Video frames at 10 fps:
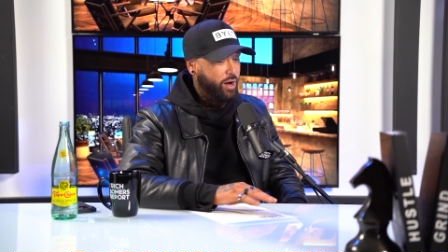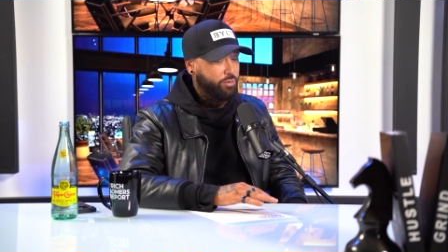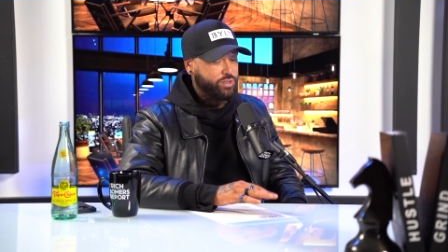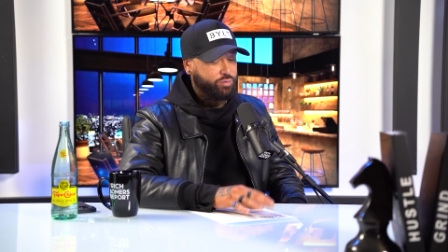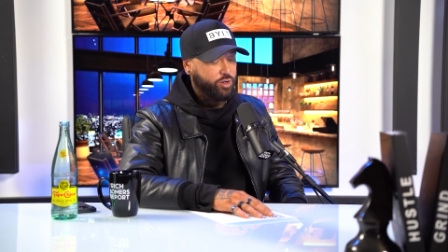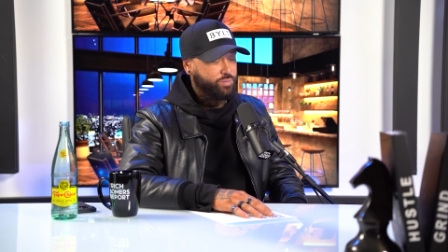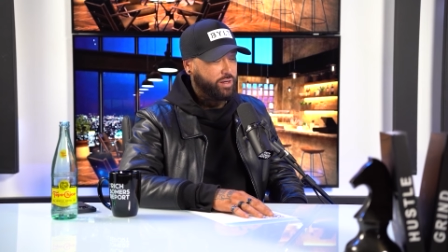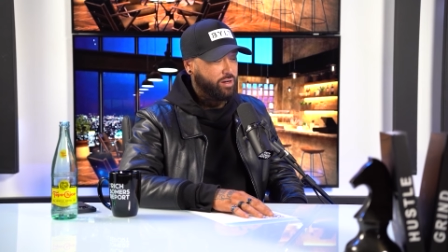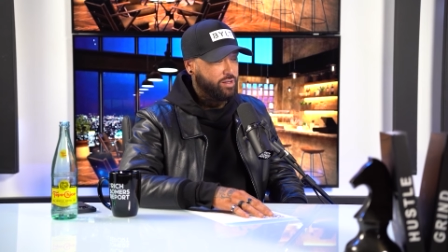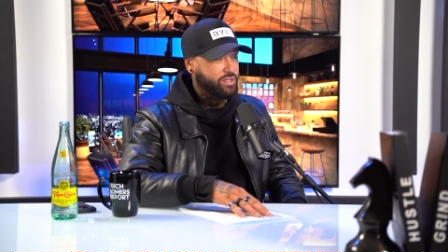I always approach my
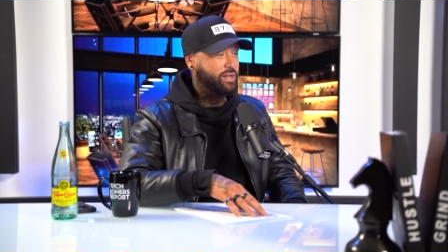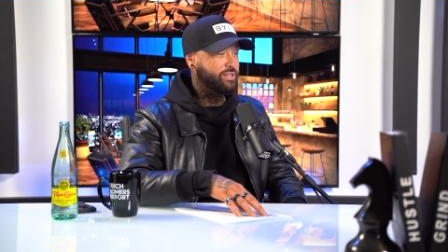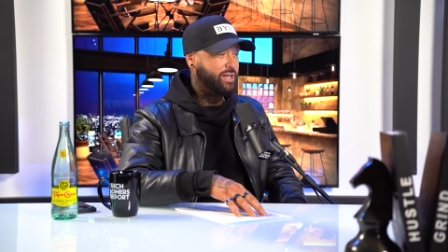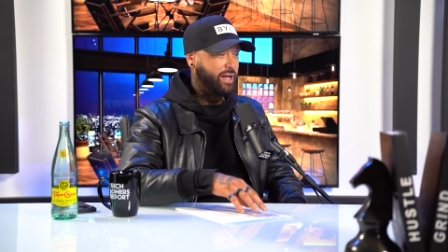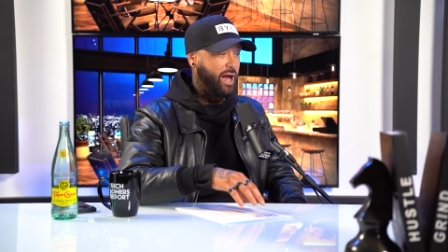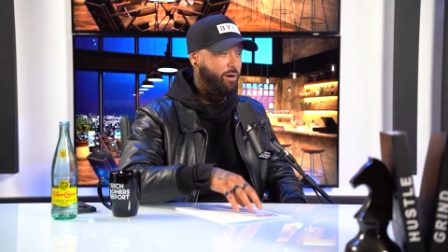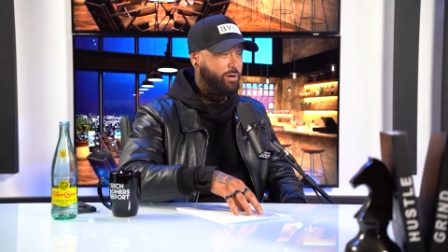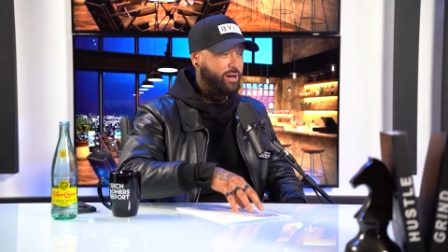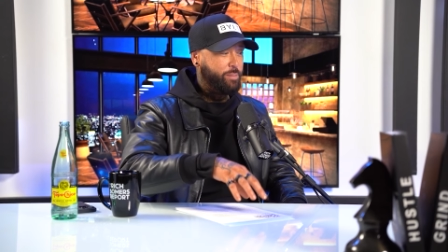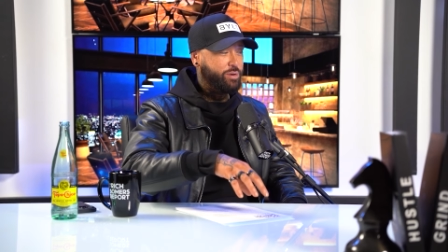content as like, how
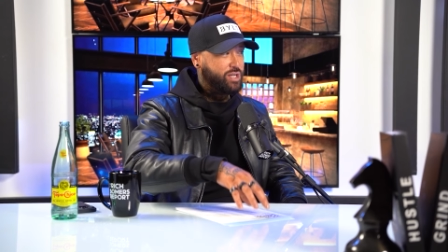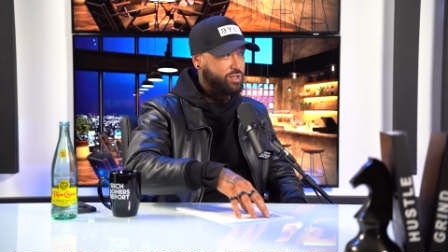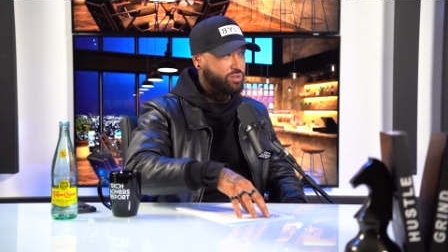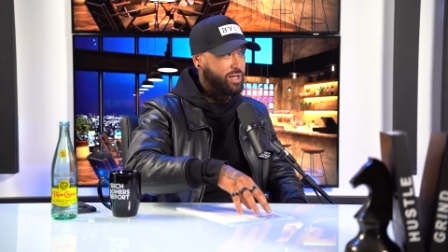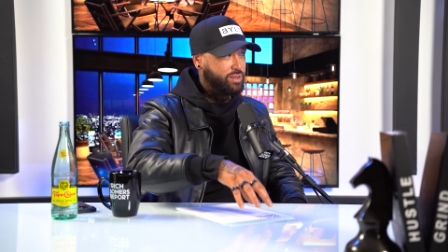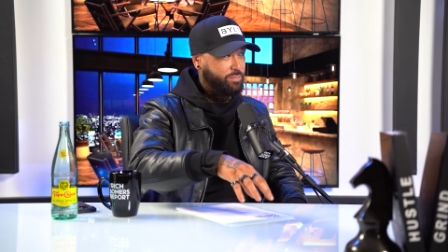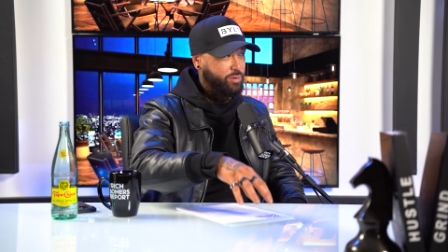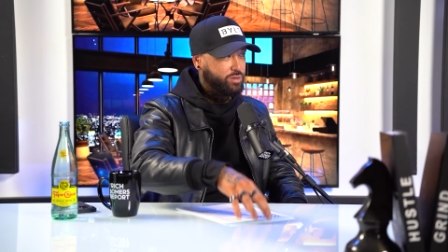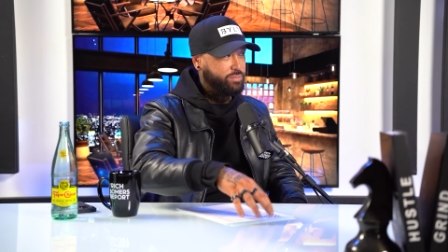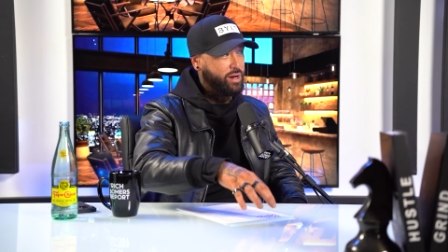can I potentially get the
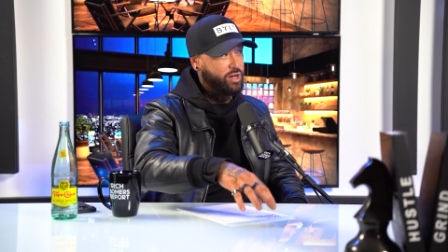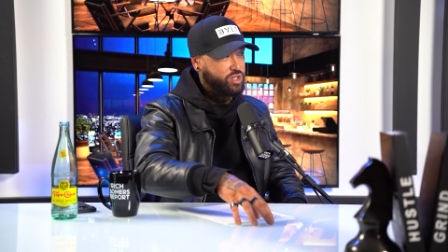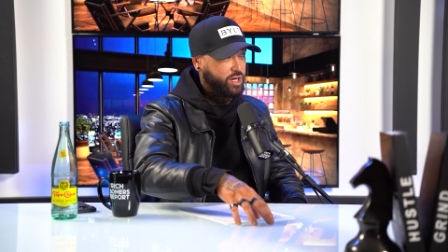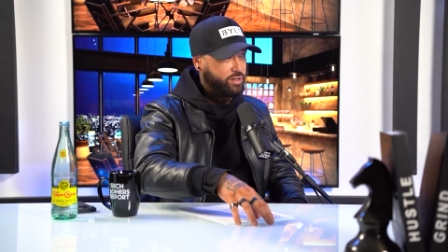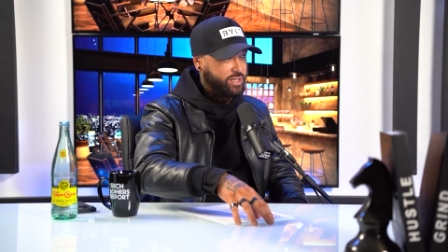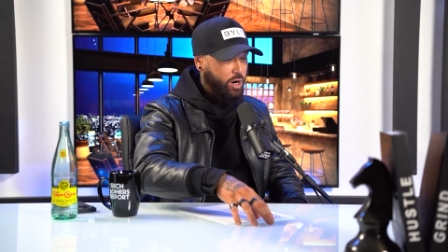most amount of shares?